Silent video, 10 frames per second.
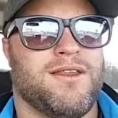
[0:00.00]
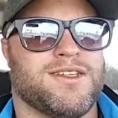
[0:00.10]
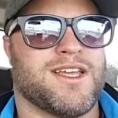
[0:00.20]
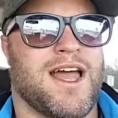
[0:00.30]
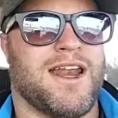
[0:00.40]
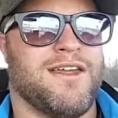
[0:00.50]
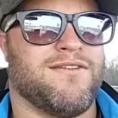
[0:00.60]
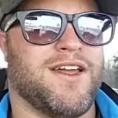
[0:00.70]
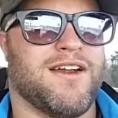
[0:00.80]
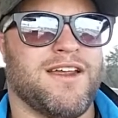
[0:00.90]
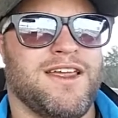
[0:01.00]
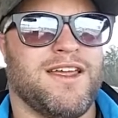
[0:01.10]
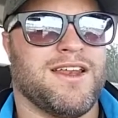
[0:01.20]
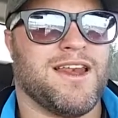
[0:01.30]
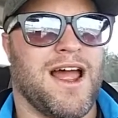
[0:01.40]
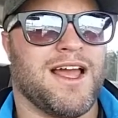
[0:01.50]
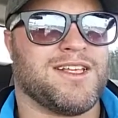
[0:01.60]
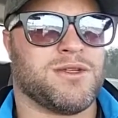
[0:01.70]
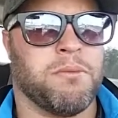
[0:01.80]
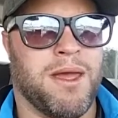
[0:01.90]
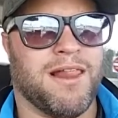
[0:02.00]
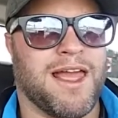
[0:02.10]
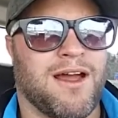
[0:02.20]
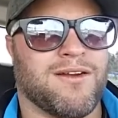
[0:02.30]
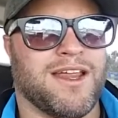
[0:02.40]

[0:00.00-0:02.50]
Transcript: design a very nice mail out,